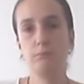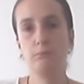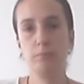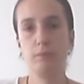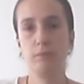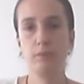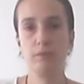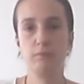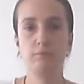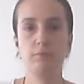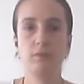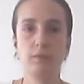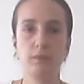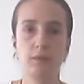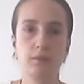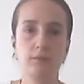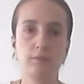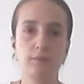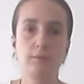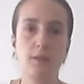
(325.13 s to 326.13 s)
believing
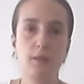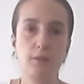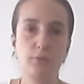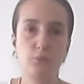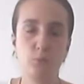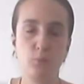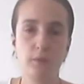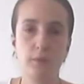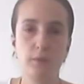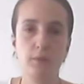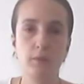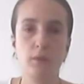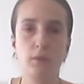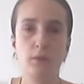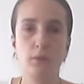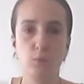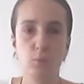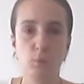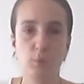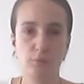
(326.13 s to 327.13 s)
that that way
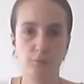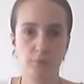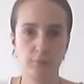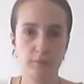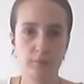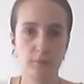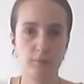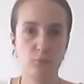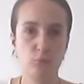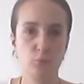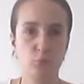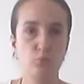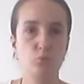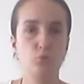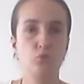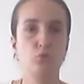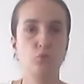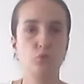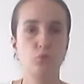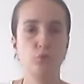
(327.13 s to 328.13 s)
you will find a
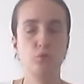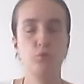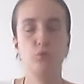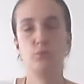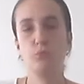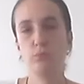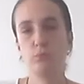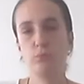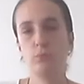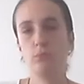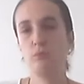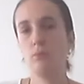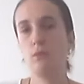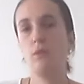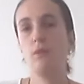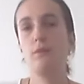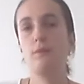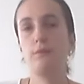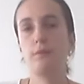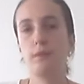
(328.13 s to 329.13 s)
solution, or you
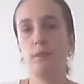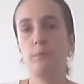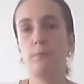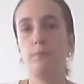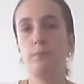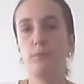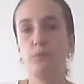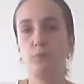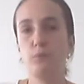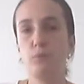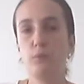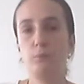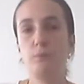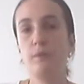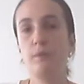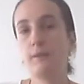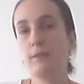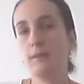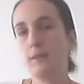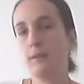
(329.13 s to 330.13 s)
will
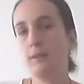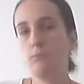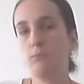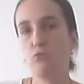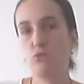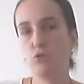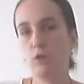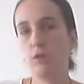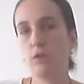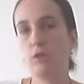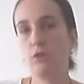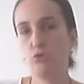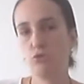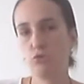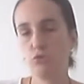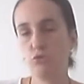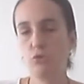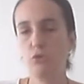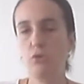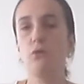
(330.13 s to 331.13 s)
make him
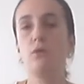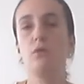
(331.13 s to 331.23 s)
change,